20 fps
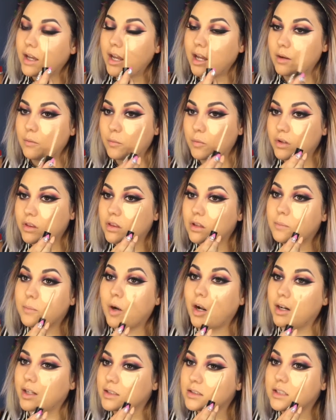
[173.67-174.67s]
And with the
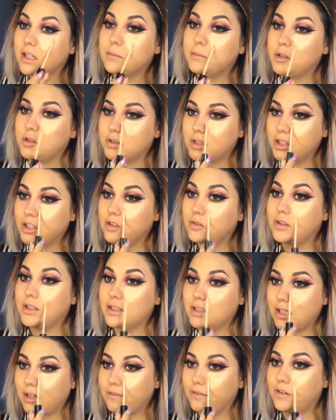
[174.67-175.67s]
products I'm using, you
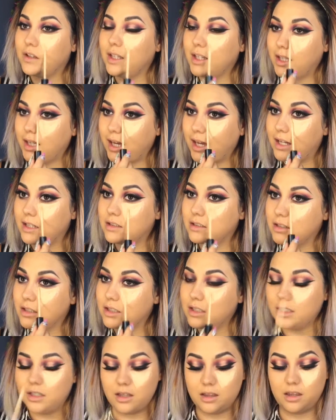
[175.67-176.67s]
can definitely get
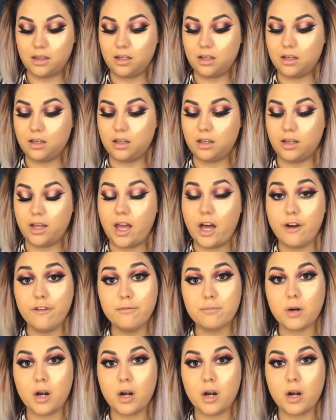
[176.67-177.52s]
the e.l.f.